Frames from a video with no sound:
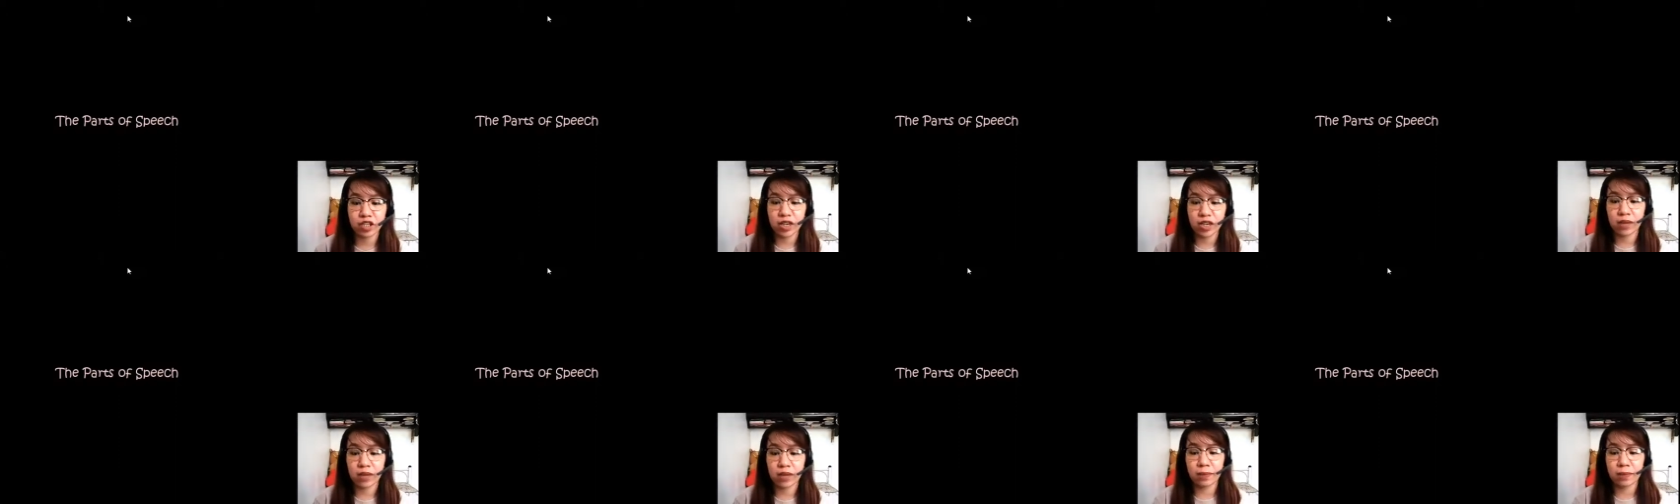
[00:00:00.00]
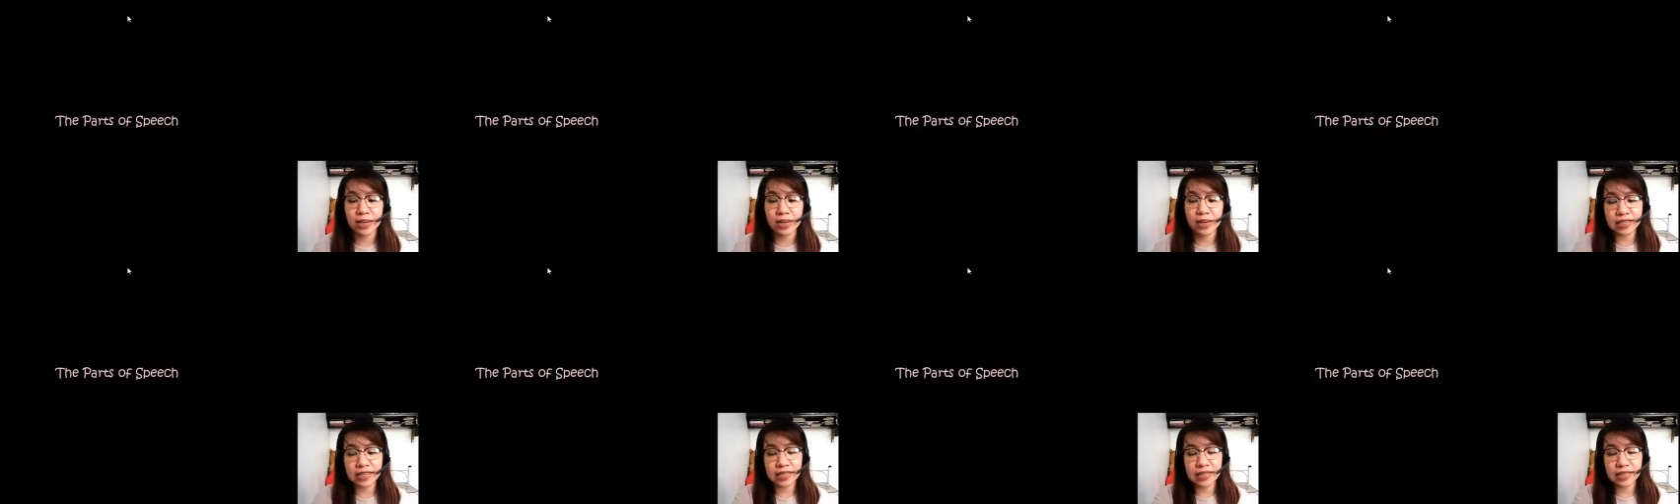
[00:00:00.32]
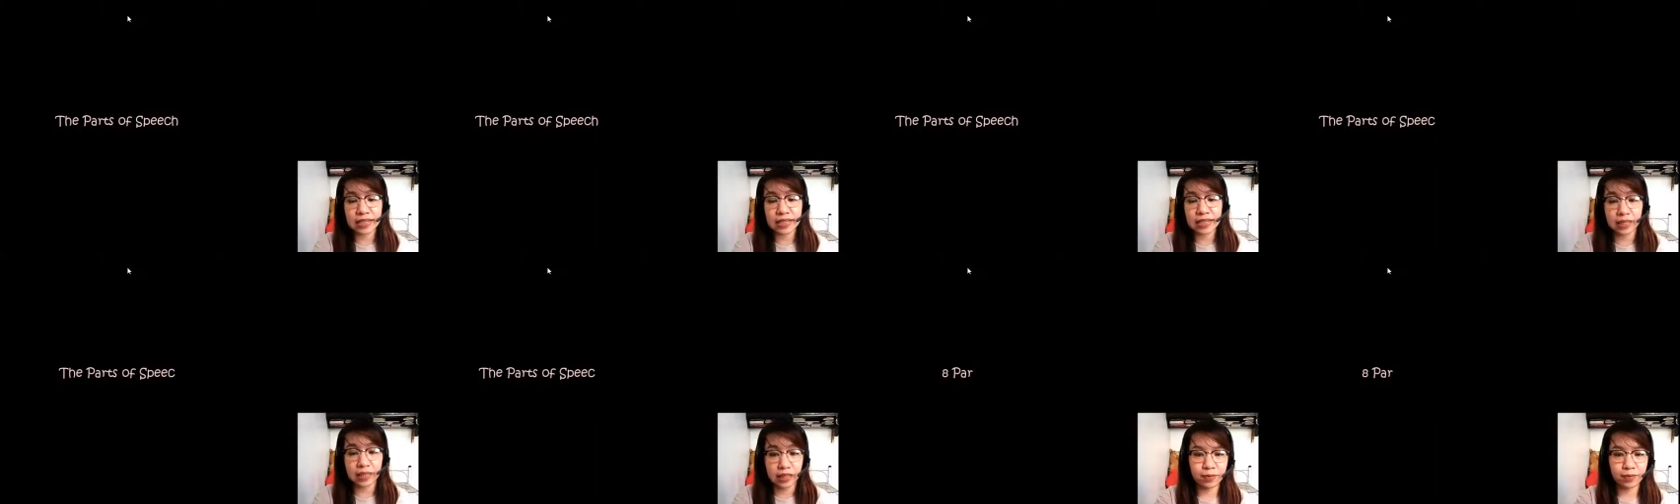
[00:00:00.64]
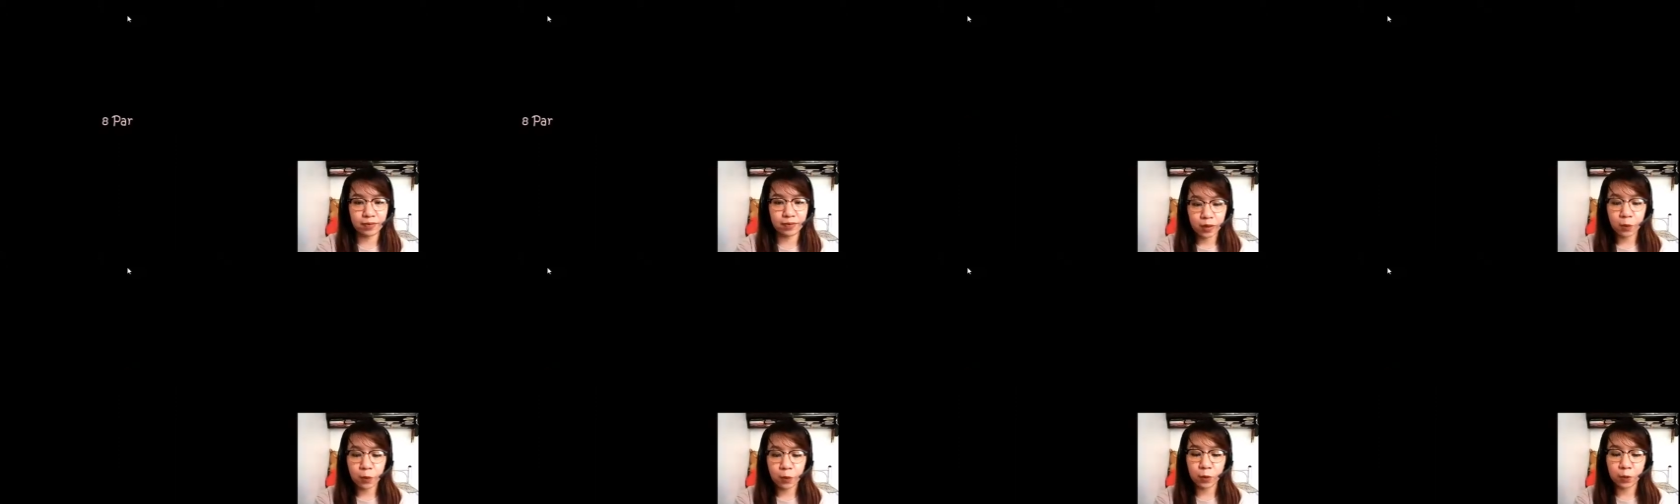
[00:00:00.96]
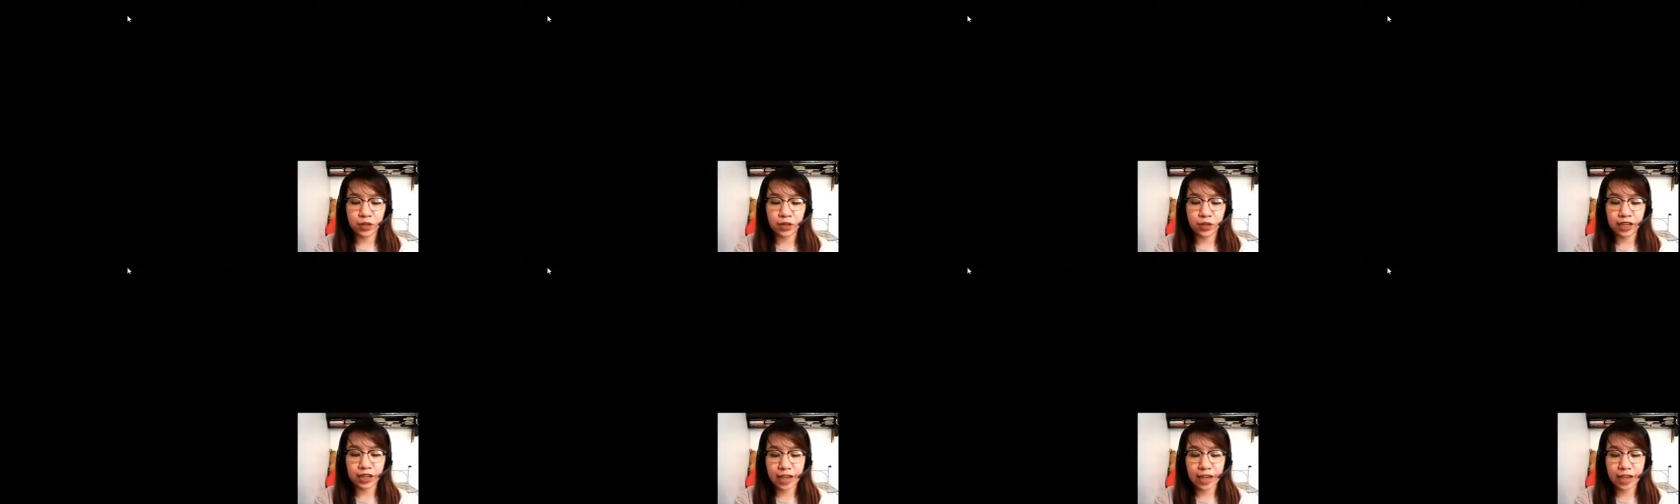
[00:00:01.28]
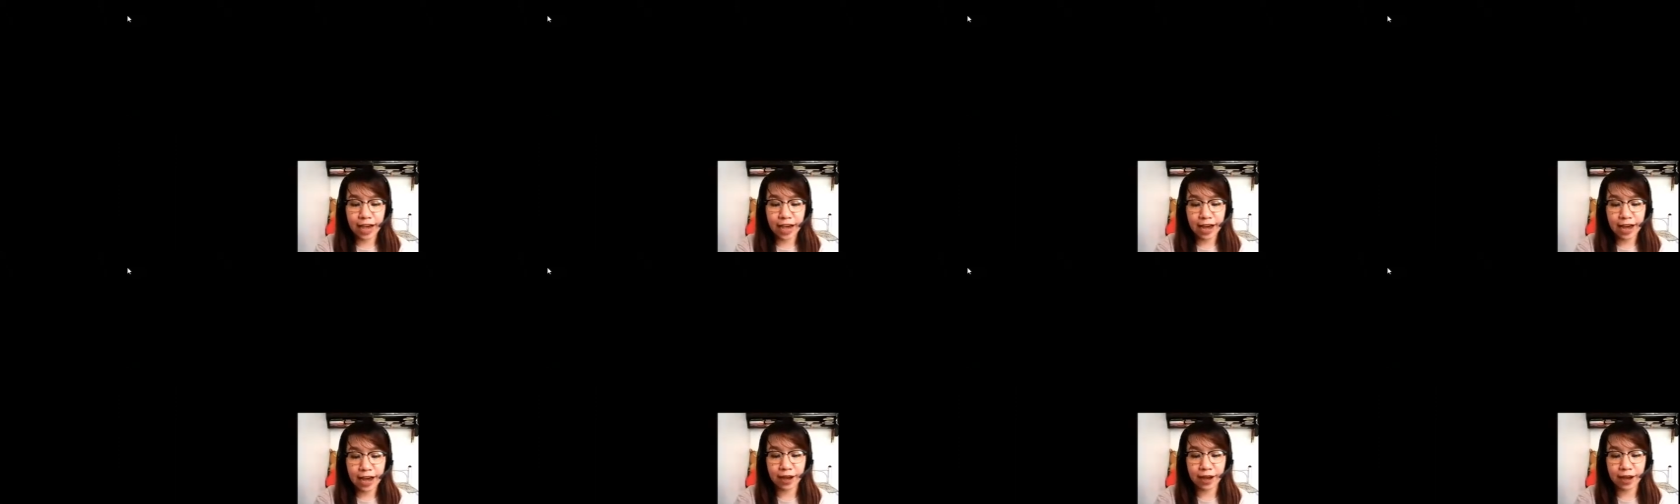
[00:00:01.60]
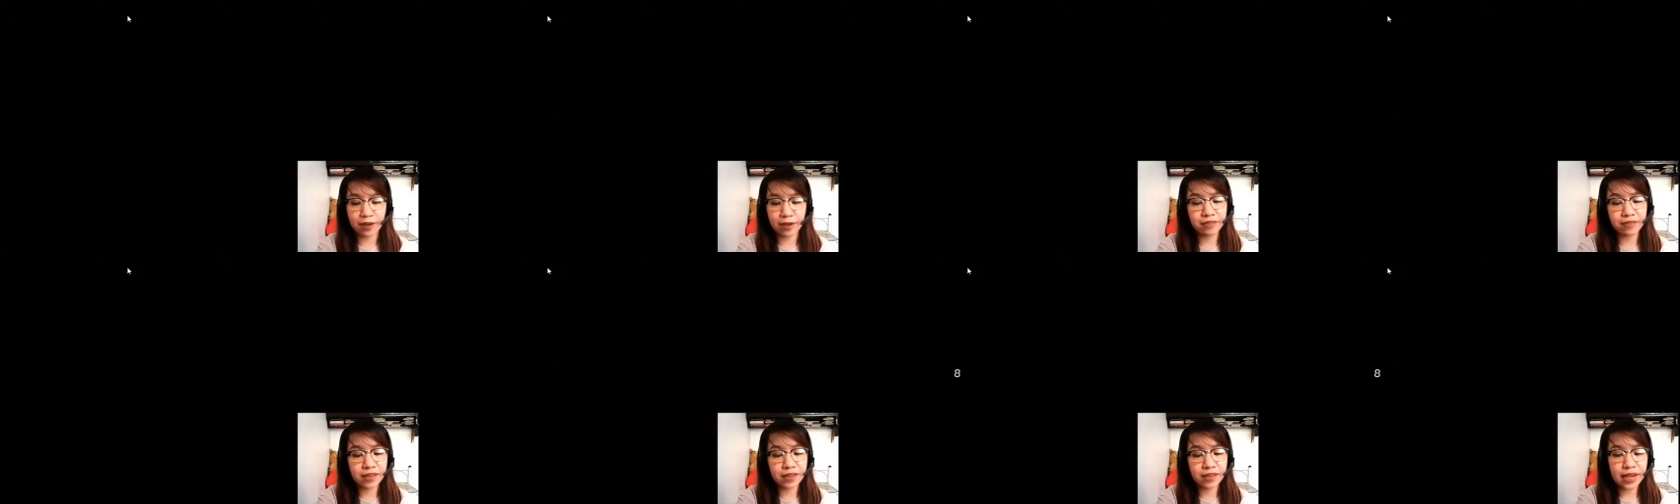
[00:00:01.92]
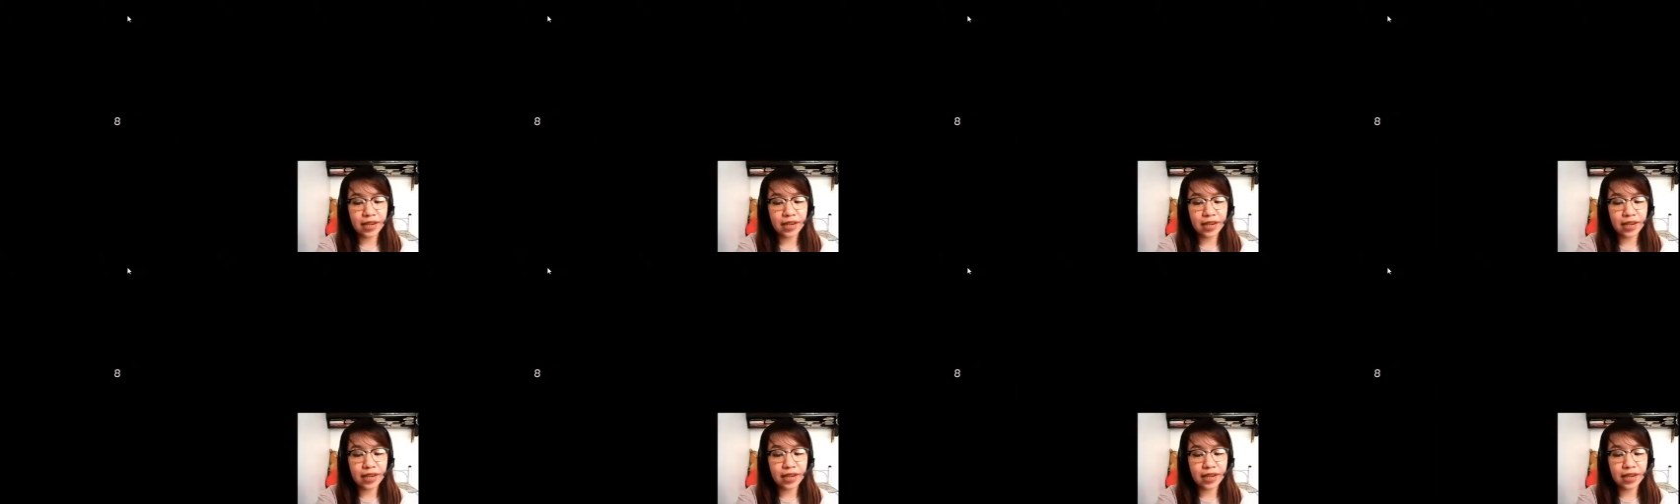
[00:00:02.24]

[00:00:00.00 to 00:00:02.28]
and basically we have